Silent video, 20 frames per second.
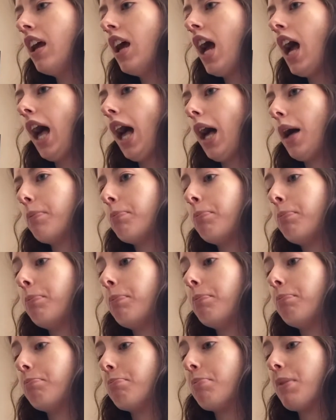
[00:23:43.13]
A
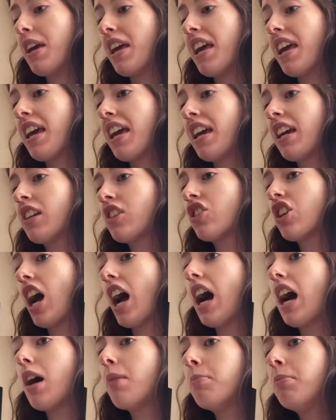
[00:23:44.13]
big
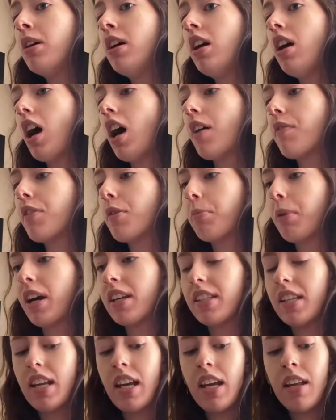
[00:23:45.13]
job of the
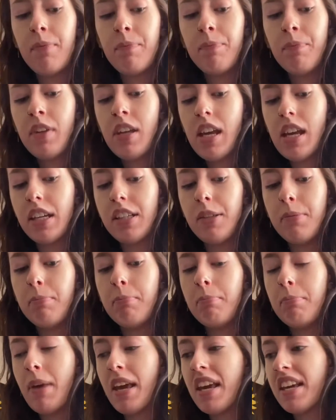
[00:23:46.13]
president is
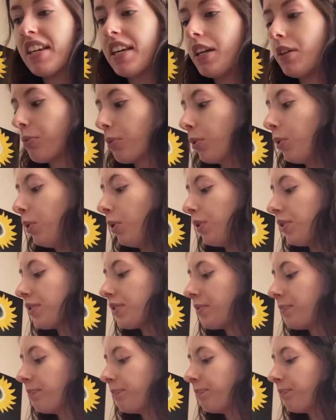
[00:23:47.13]
making
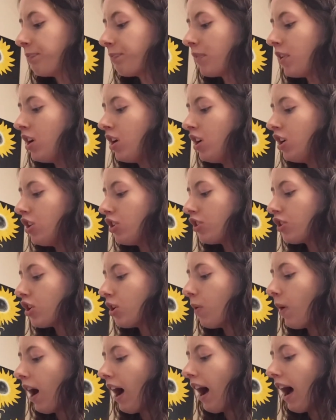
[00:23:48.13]
rules.
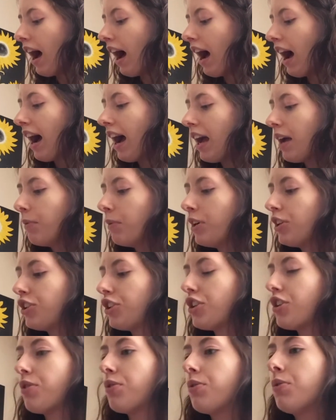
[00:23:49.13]
So I want
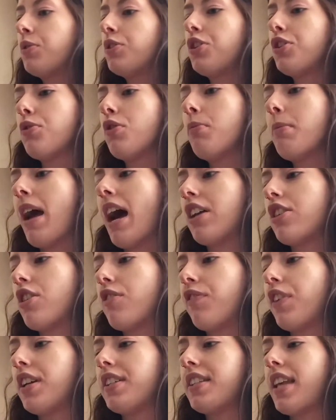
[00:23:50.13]
you to imagine
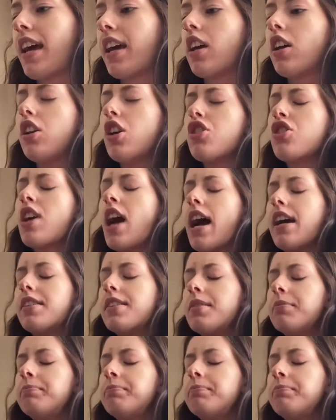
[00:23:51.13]
for a second, close your eyes.